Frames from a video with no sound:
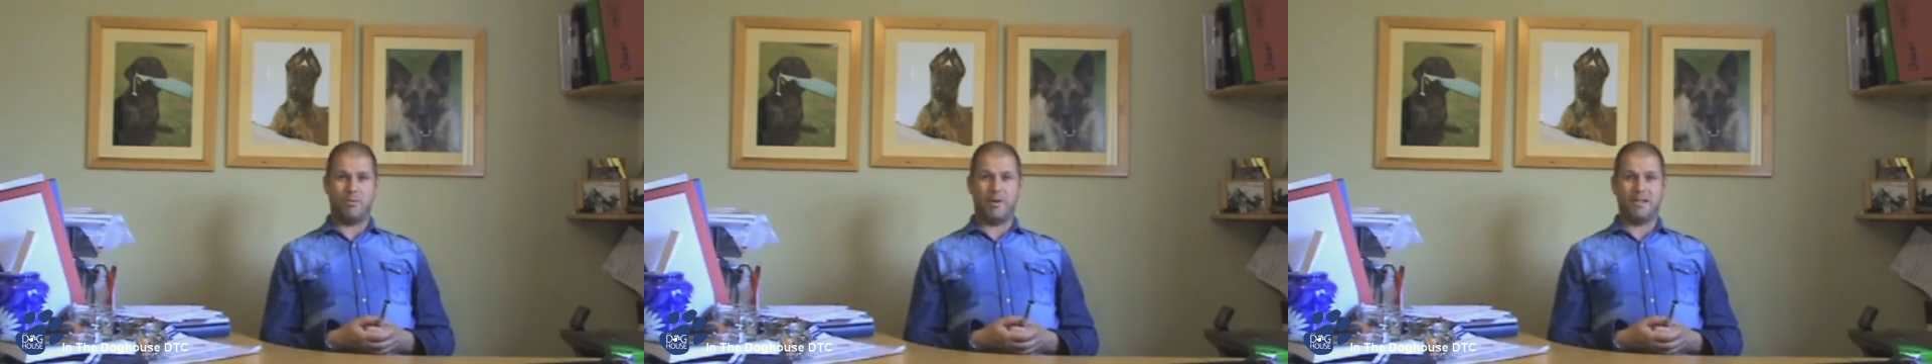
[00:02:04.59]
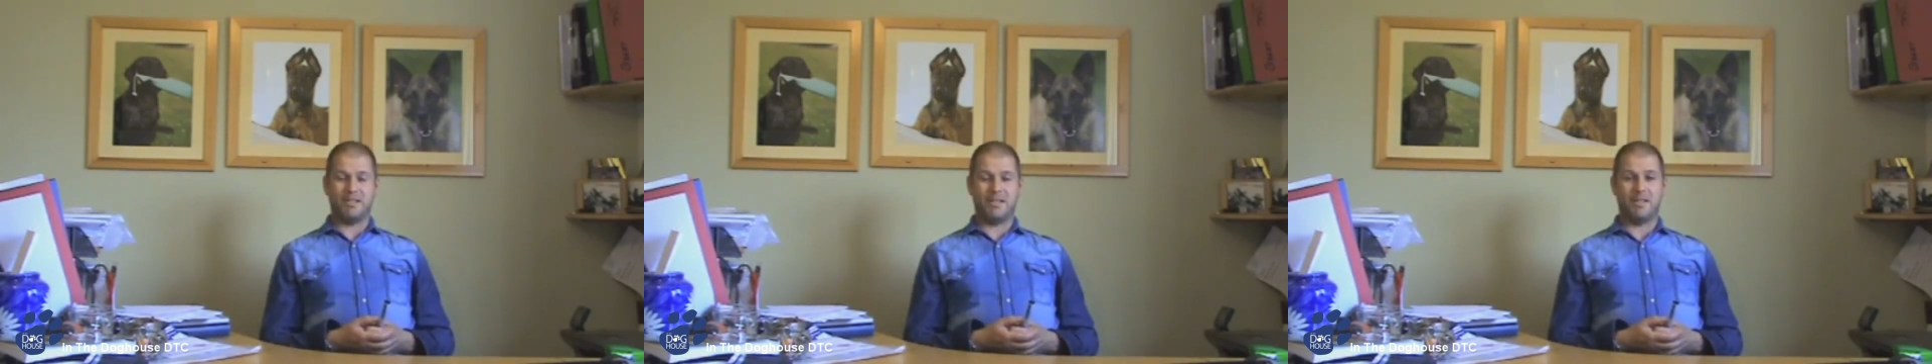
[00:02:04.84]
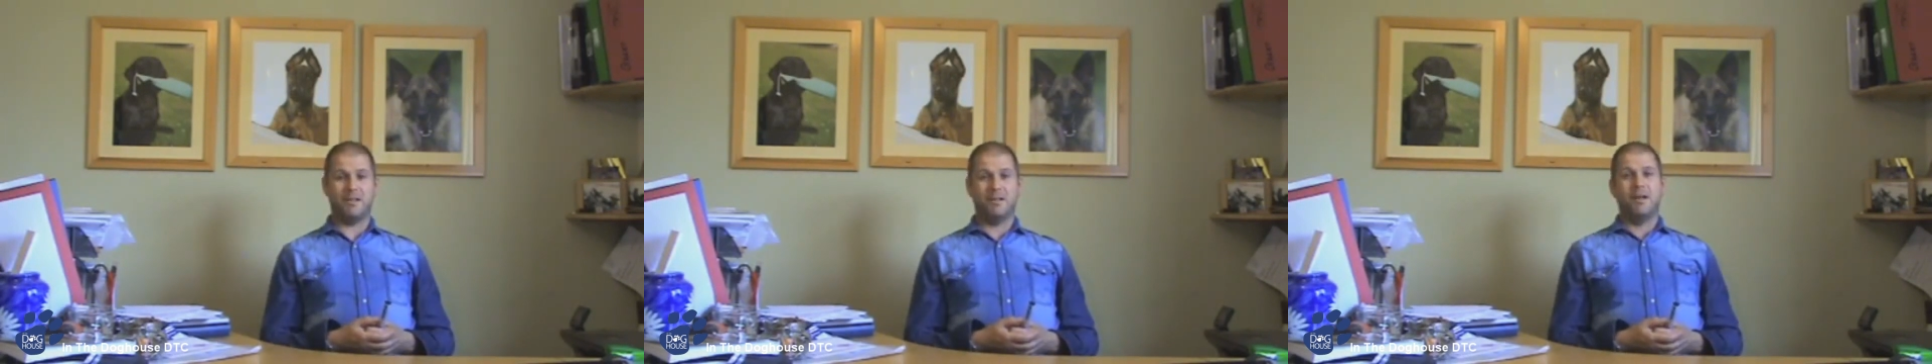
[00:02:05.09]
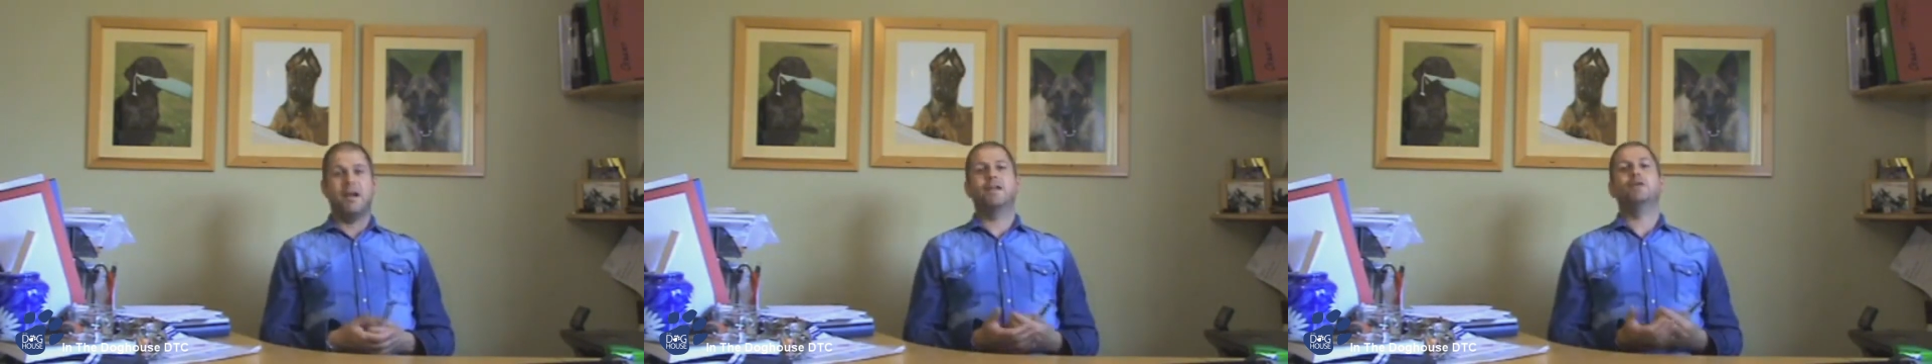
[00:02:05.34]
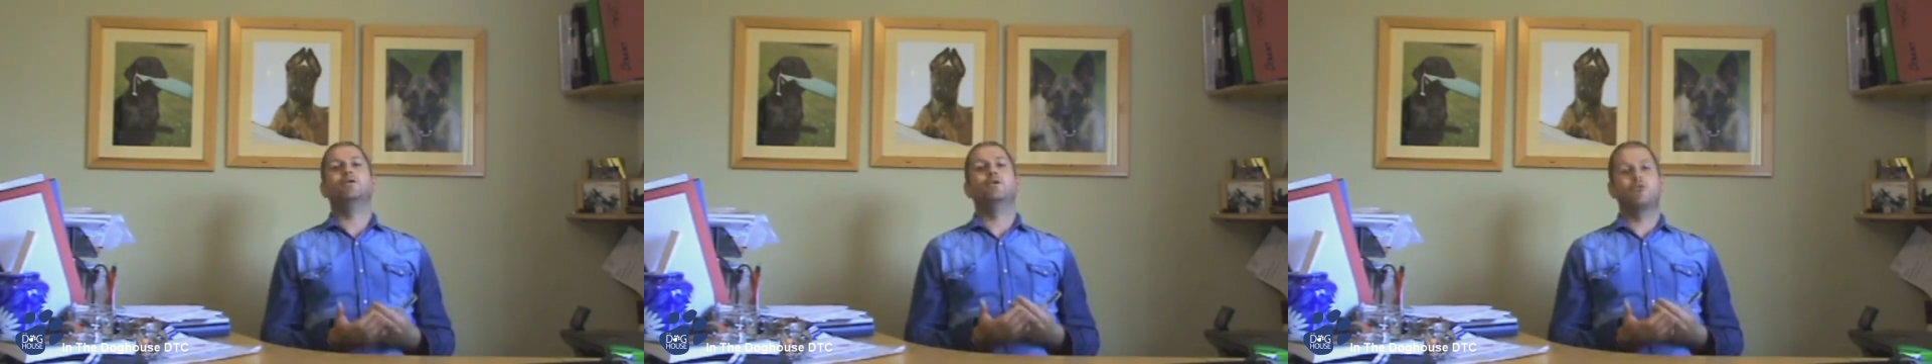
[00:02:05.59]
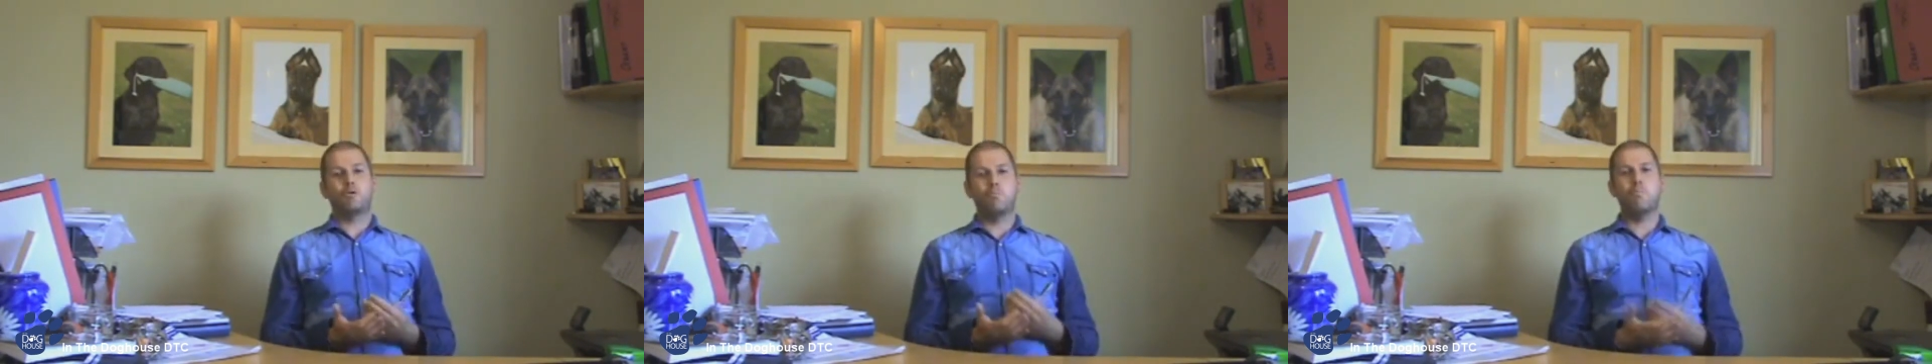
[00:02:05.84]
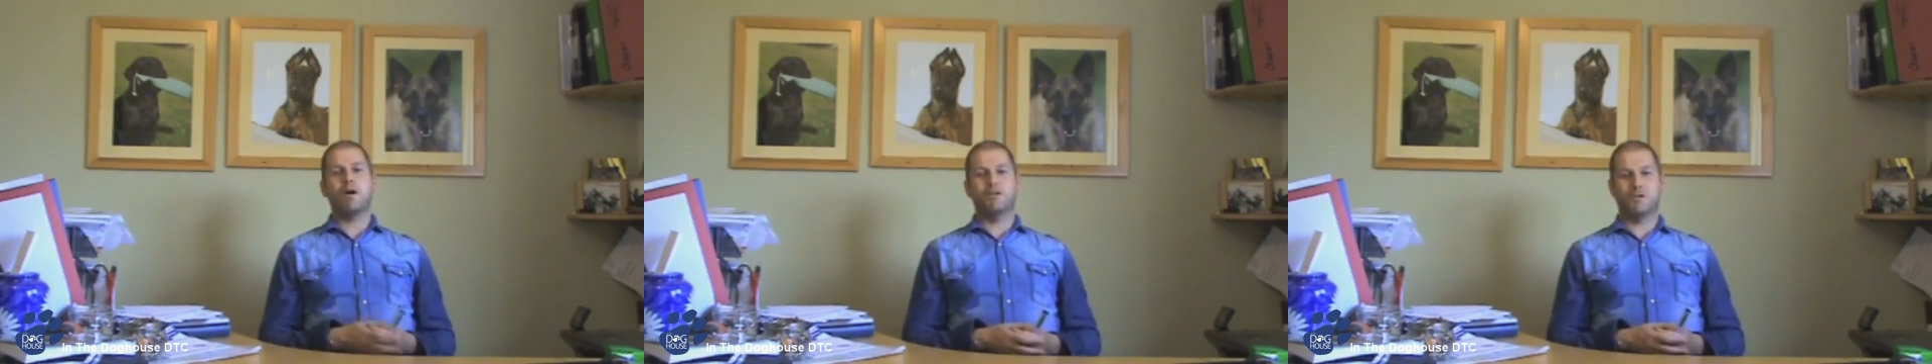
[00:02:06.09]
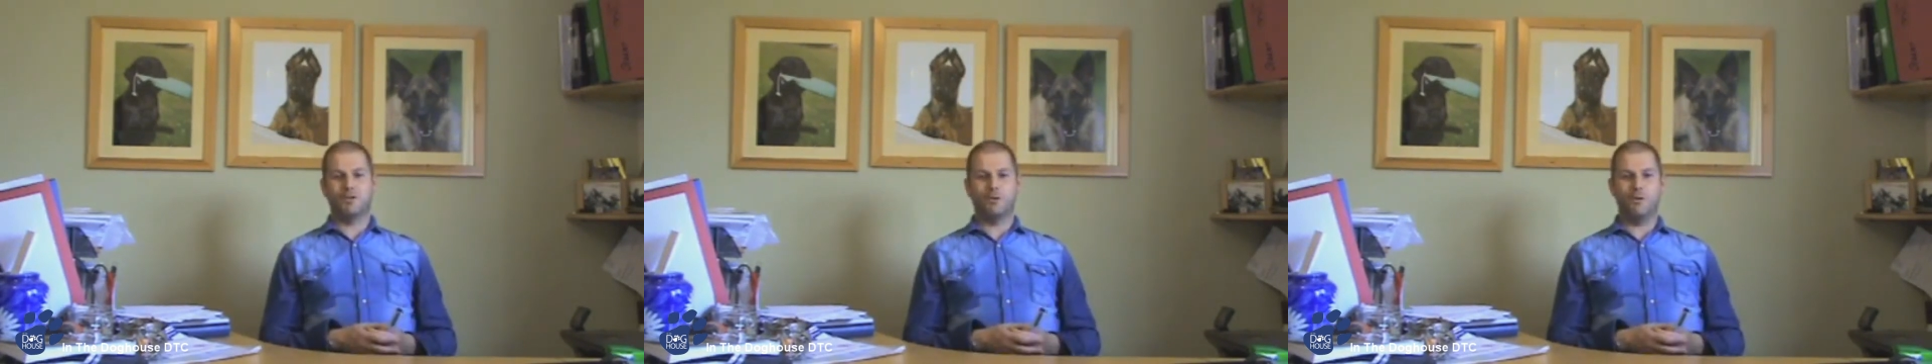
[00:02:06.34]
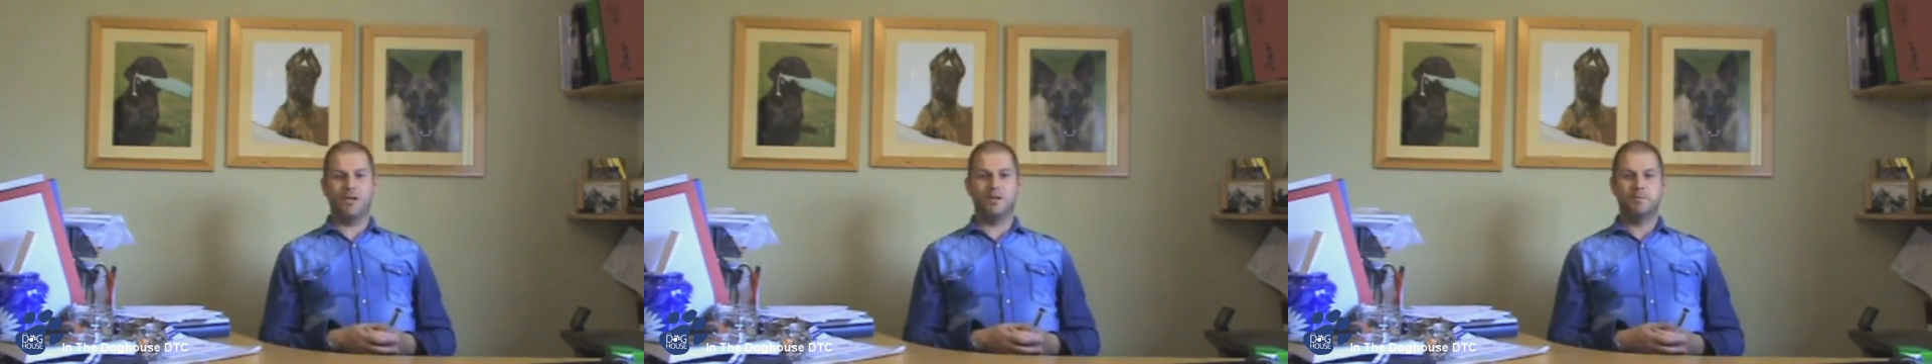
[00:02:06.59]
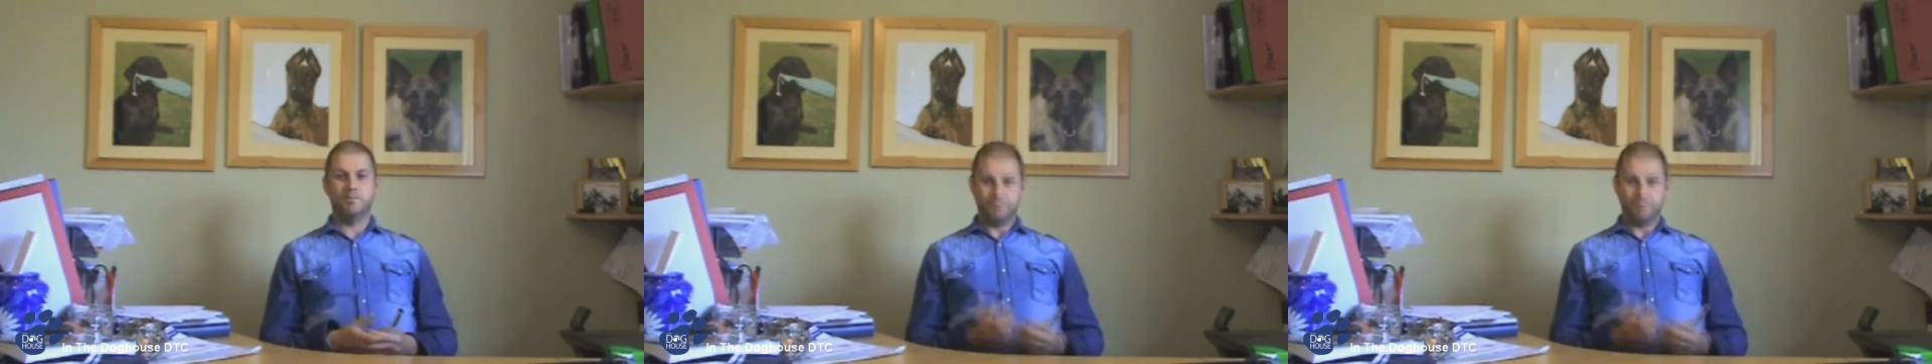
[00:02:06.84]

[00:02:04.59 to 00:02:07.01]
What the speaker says: about it, and it will look much cooler.